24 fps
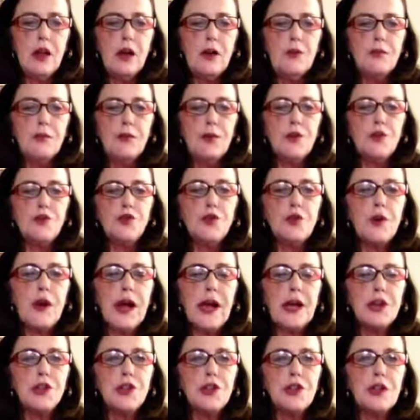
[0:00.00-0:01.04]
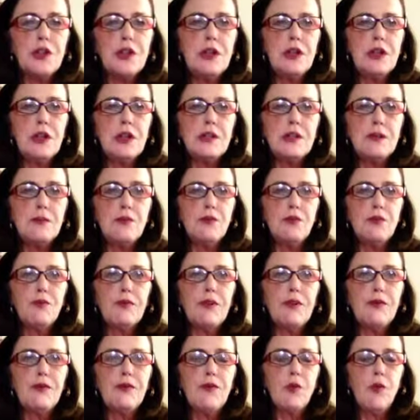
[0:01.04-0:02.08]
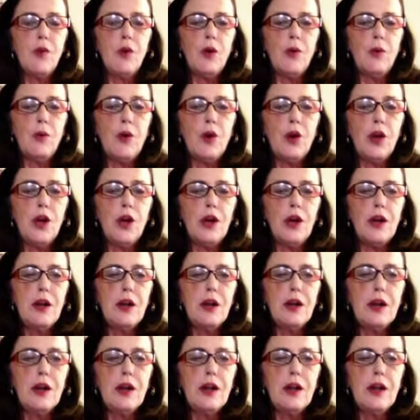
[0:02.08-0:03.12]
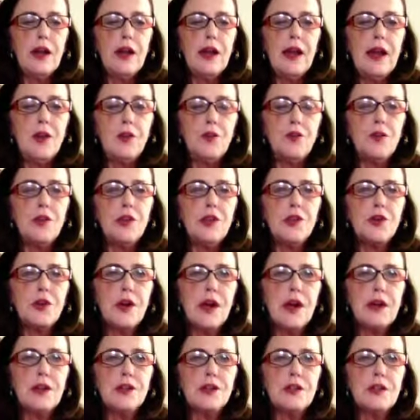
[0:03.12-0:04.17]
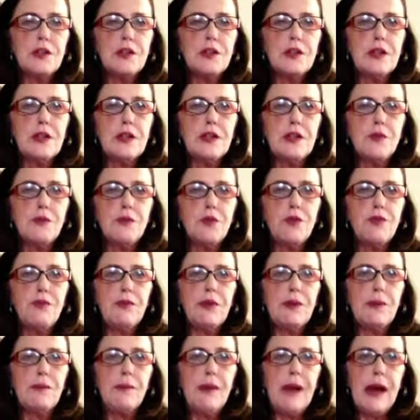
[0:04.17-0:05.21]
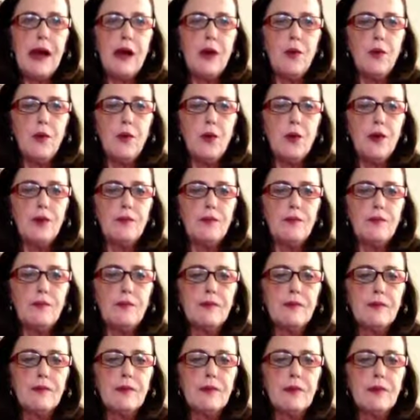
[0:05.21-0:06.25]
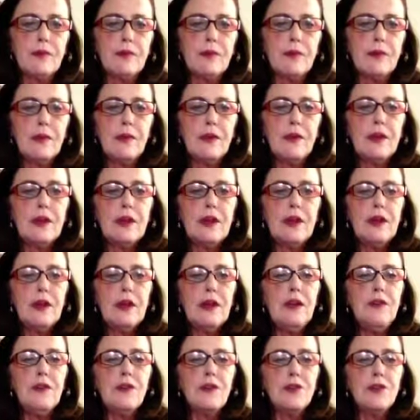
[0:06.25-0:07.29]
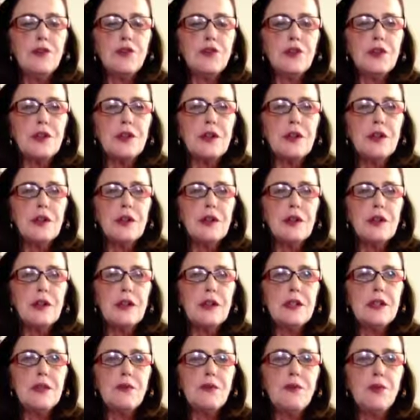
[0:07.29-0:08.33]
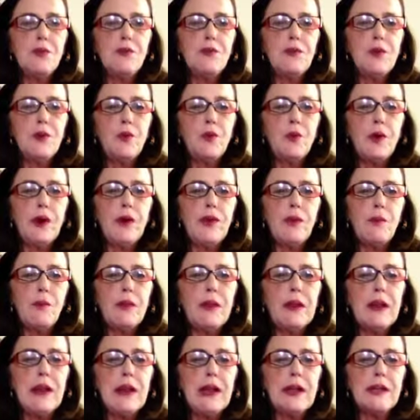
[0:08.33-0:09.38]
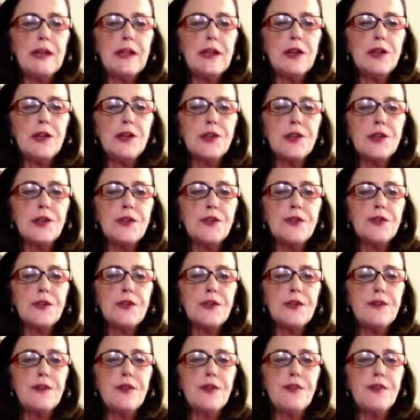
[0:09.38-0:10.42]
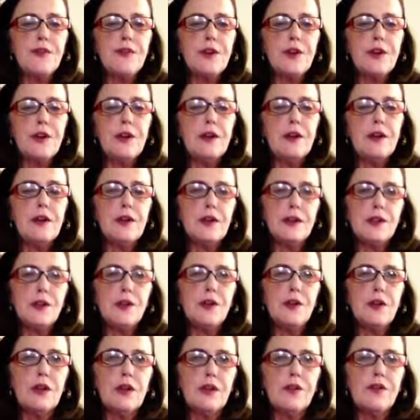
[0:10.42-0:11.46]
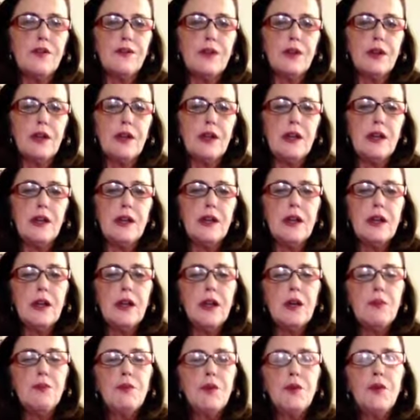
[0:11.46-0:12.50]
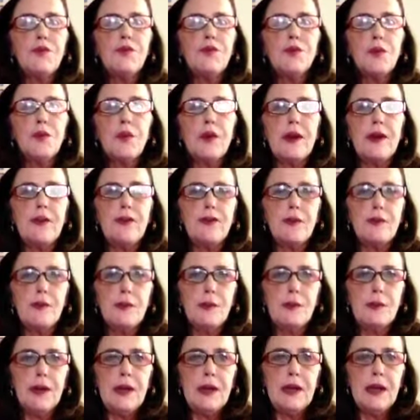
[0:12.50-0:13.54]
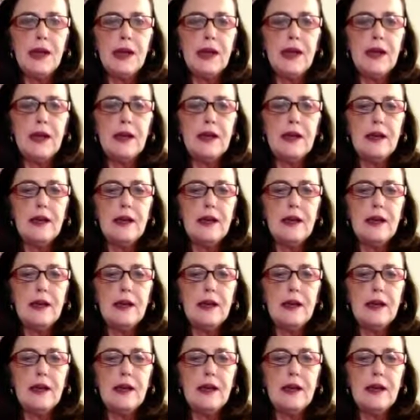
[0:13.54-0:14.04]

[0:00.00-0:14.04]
Protraction is a movement forward, and retraction is a movement backward. Eversion is a movement where the plantar surface of the foot, the sole of the foot, moves away from the midline.